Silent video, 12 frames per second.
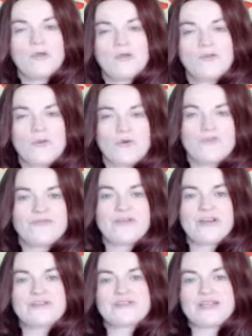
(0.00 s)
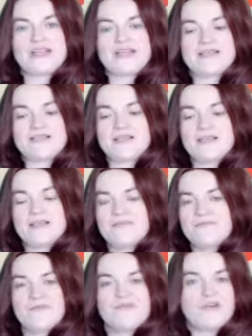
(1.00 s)
non-fiction essay,
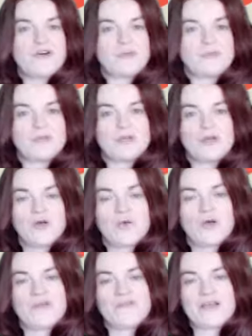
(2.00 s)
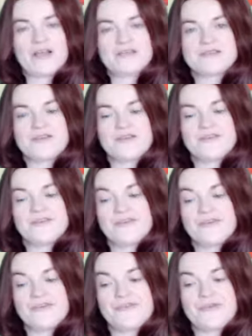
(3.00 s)
film, whatever it is
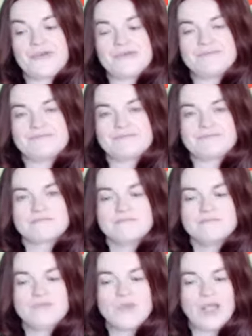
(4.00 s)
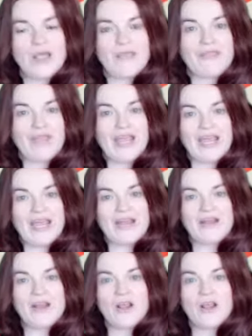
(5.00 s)
you're doing. Then,